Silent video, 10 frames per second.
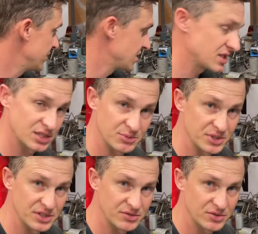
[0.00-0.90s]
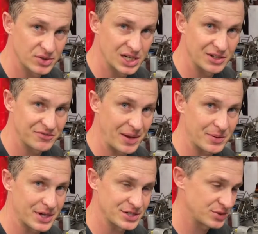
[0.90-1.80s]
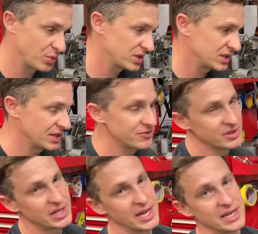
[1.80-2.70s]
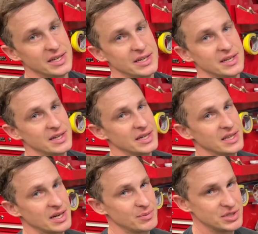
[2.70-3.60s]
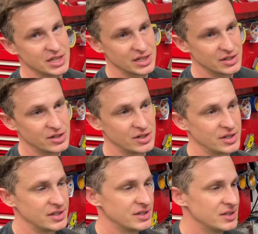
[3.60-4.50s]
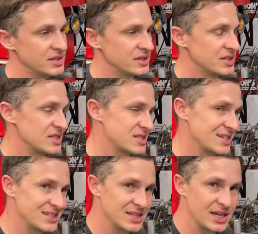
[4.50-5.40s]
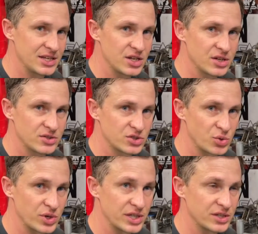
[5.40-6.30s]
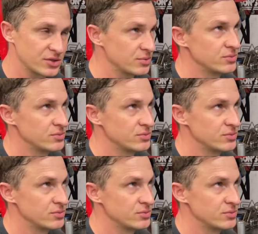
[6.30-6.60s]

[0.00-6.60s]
just a little bit of fabrication and welding left for the night, and then I'm done on this day 20 or